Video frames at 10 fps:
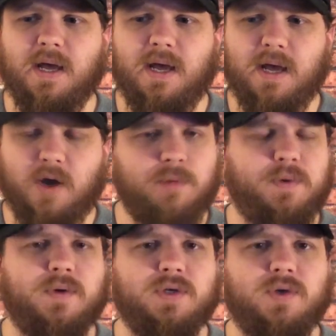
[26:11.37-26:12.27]

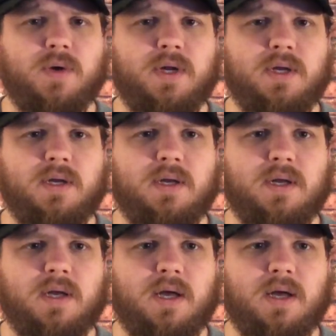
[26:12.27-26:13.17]
hope you enjoyed it.
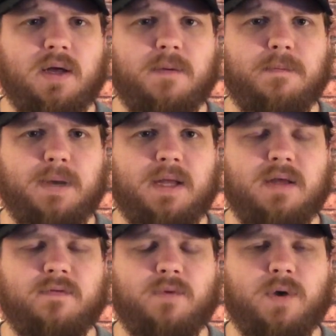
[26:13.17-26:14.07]
I
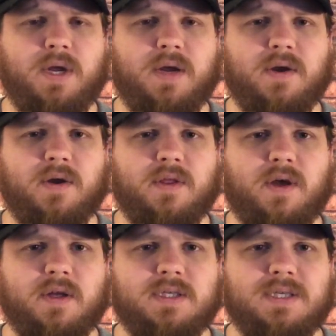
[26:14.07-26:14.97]
look forward to hearing your
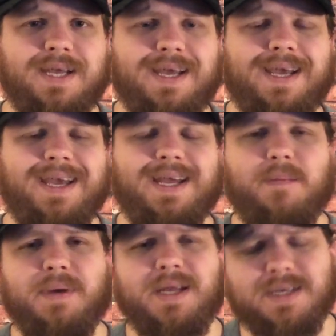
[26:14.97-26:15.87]
thoughts and
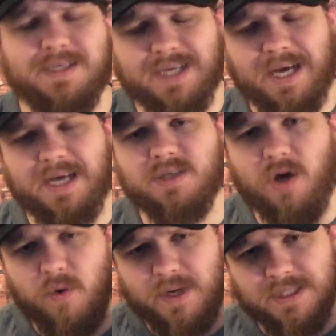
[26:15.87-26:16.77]
opinions. As
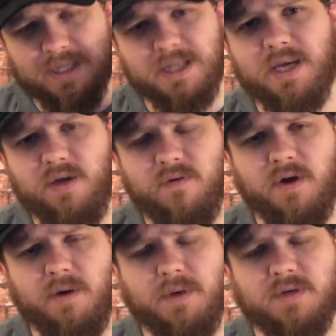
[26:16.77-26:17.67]
always, thank you
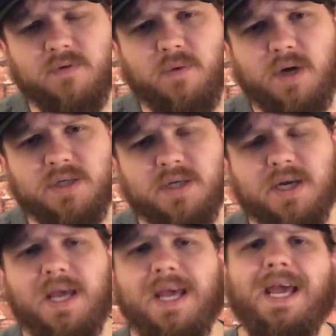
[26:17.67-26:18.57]
very much for
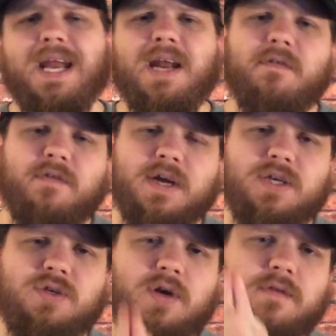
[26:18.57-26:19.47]
watching. And never
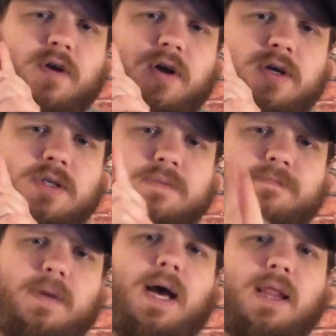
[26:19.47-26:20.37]
forget, you Nerf herders,
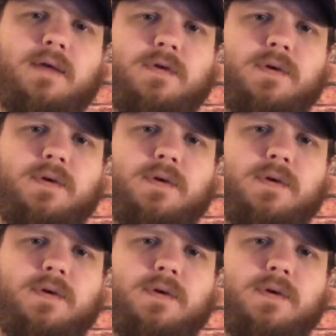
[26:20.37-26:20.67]
I love